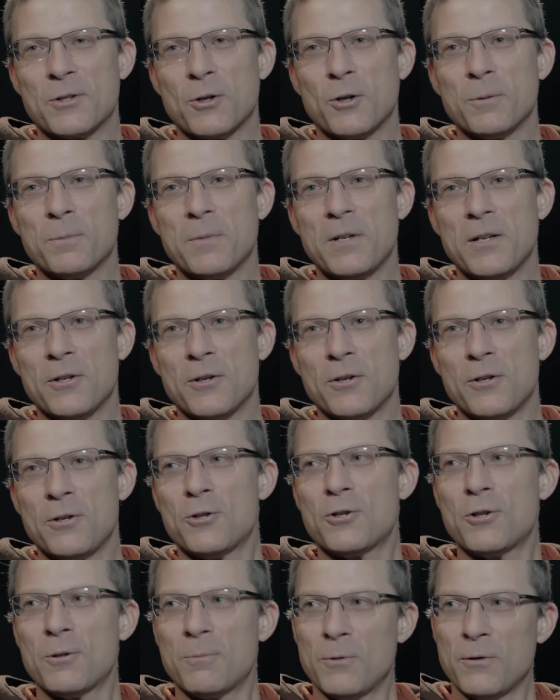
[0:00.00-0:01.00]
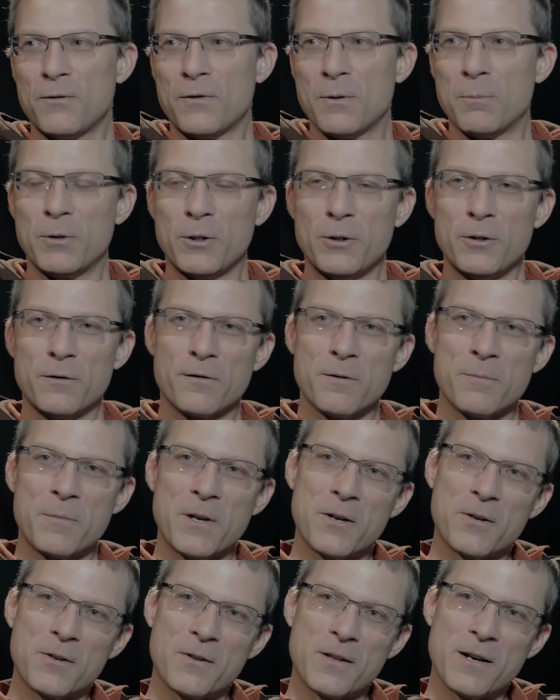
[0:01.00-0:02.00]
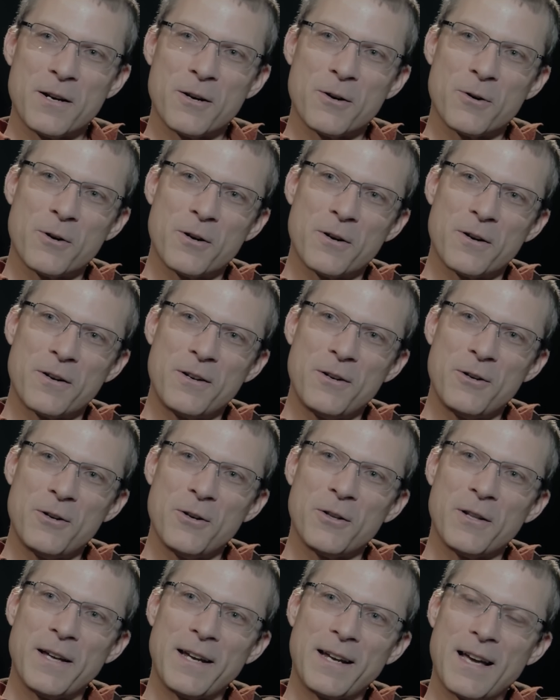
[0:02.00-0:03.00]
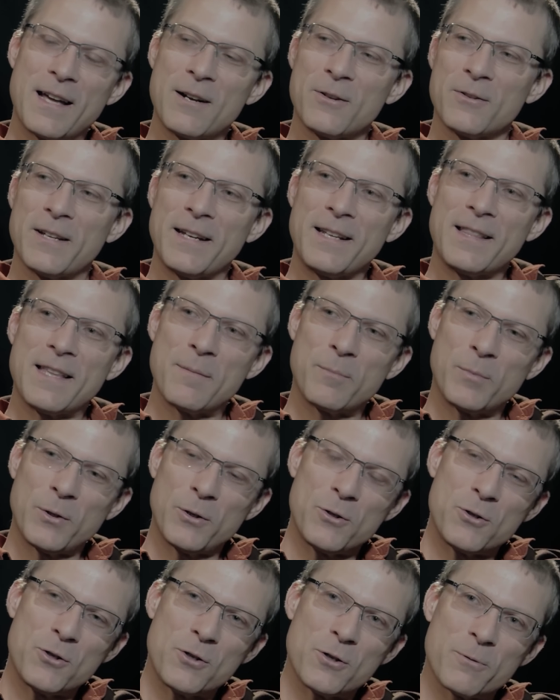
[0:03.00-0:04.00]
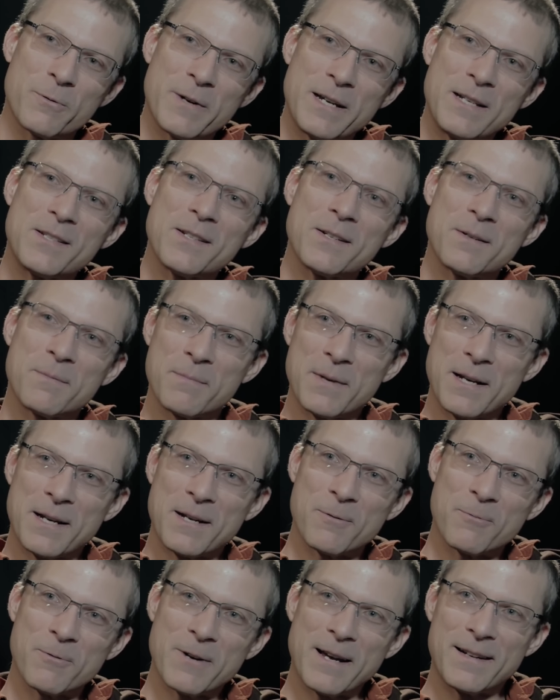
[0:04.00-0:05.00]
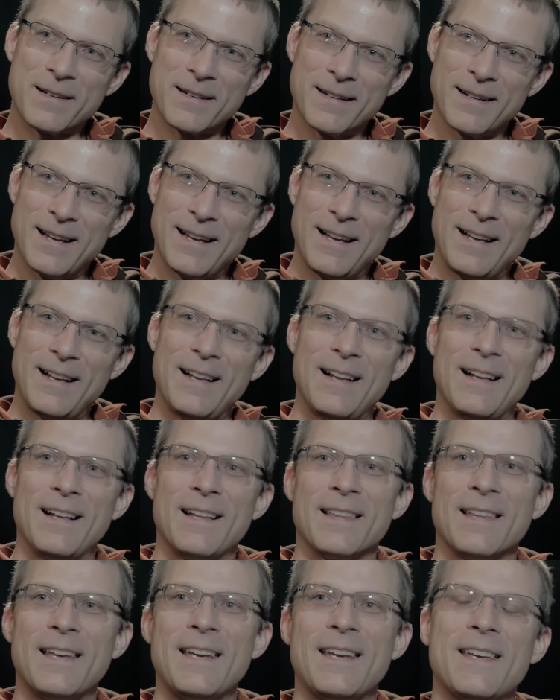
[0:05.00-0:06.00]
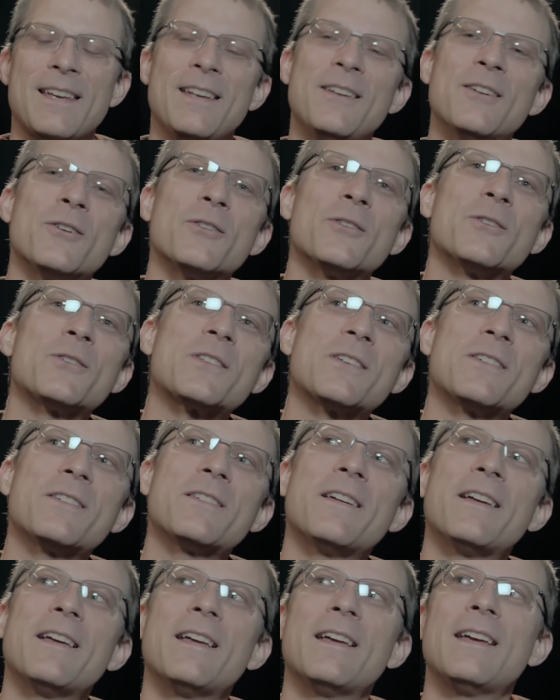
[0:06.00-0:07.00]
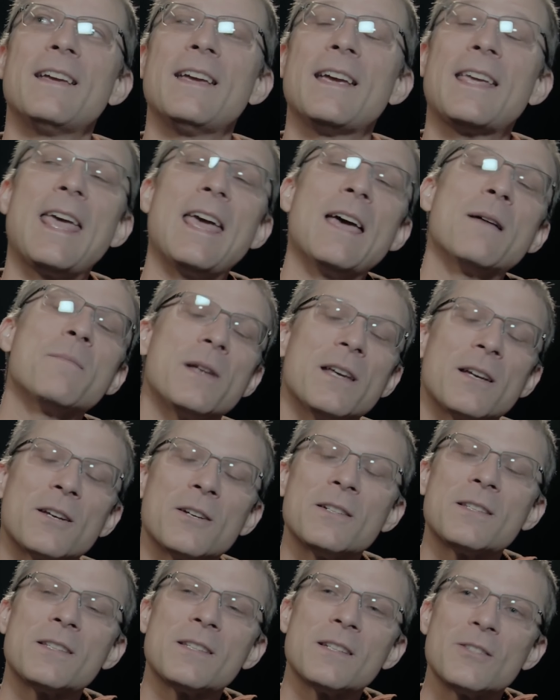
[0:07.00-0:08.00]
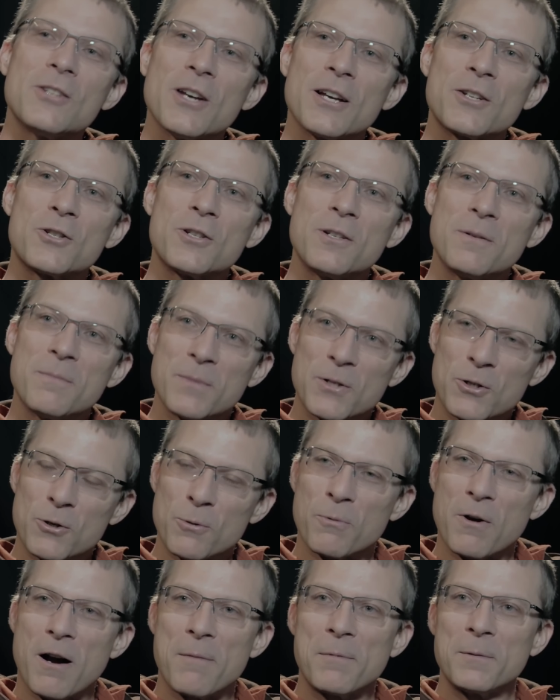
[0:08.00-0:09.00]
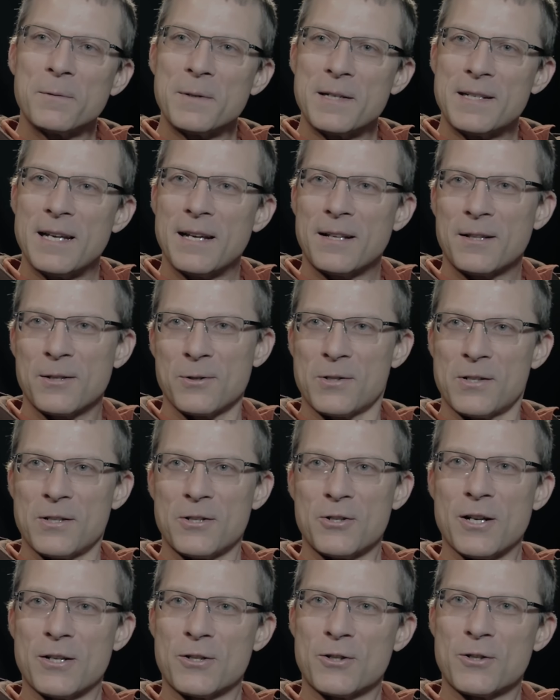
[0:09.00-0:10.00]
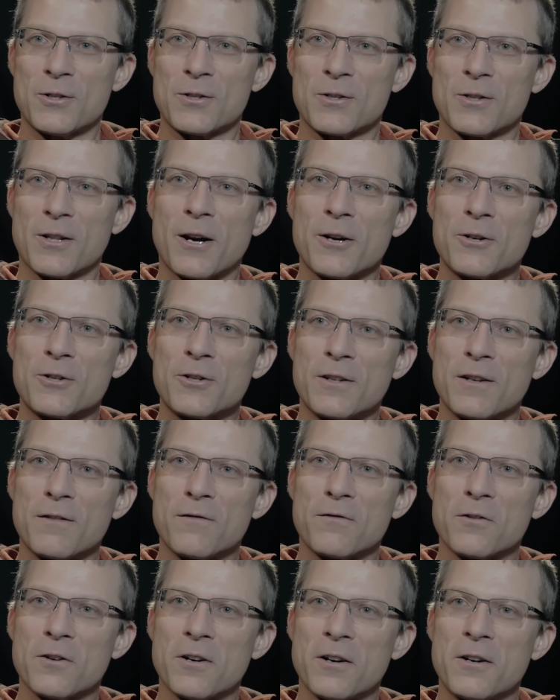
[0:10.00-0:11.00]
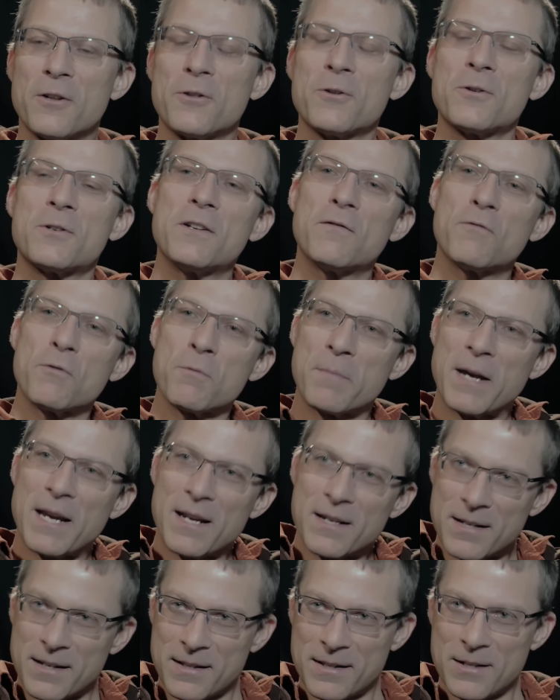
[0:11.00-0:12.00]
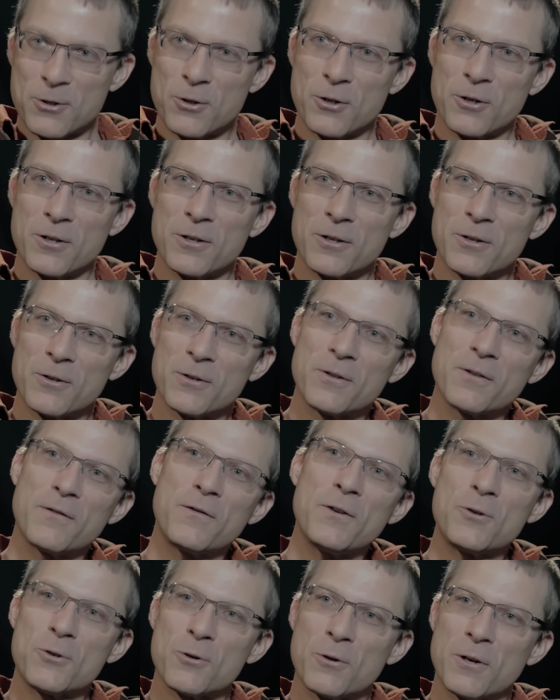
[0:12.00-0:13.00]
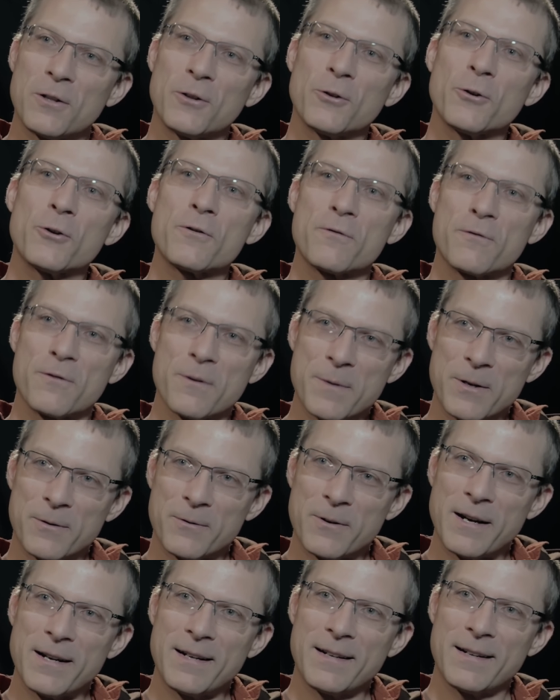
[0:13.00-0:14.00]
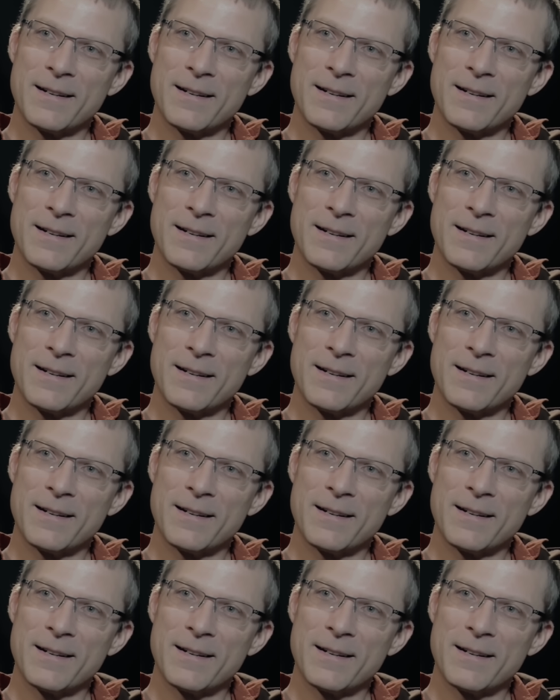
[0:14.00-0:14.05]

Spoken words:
told me, you should move the blue from there to there, or, I don't like that blue, you should erase it and make it red. Mm-hmm. It can be a good suggestion, but you'll probably take those suggestions largely for another different painting that you're going to do in the future and learn from it, right?